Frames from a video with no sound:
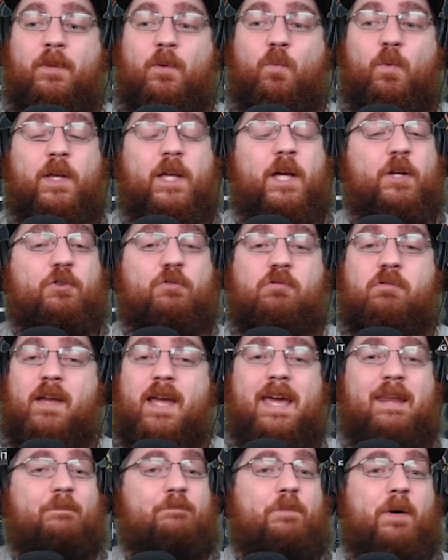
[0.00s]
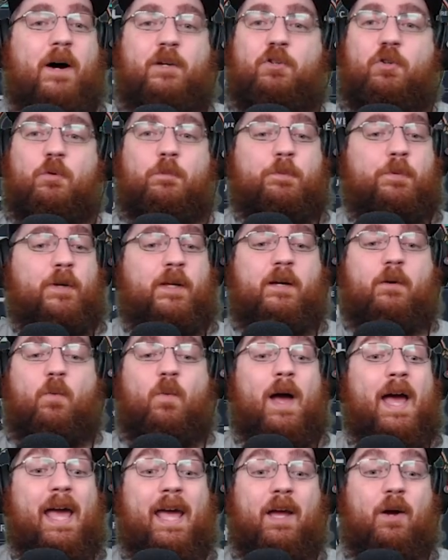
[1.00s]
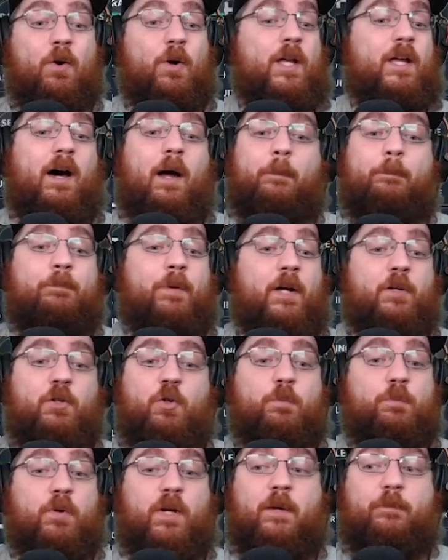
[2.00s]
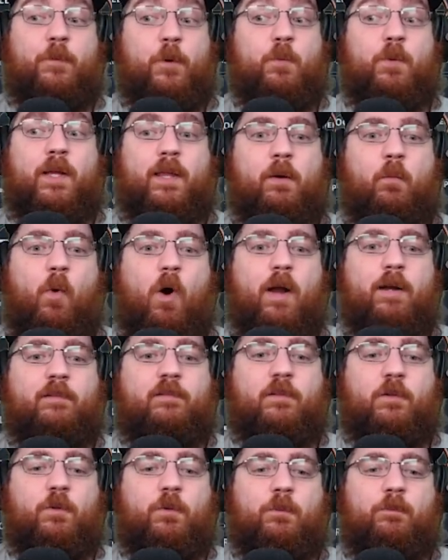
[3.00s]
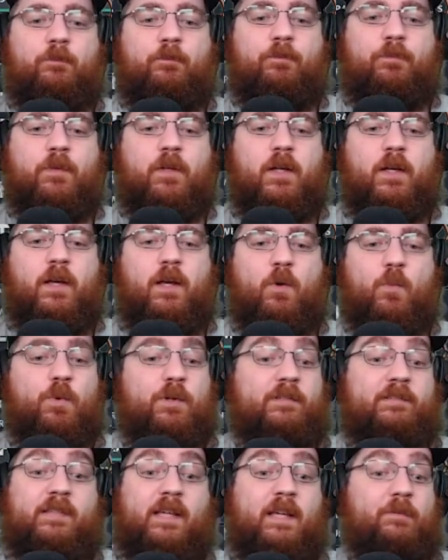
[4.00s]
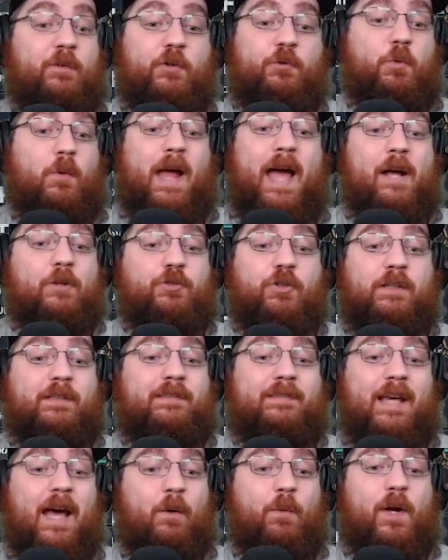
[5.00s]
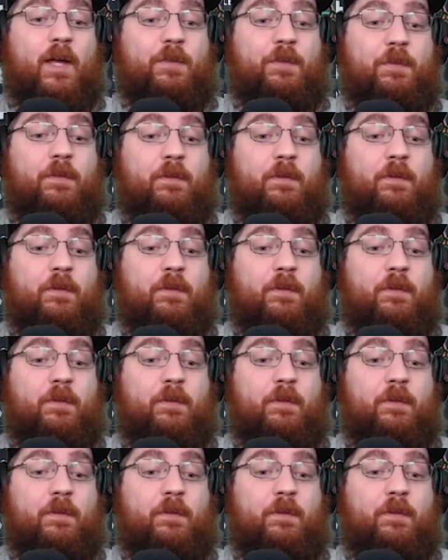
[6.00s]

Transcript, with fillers: We could trade Bud Dupree away or cut Bud Dupree if we really wanted to. Receivers we're actually set with.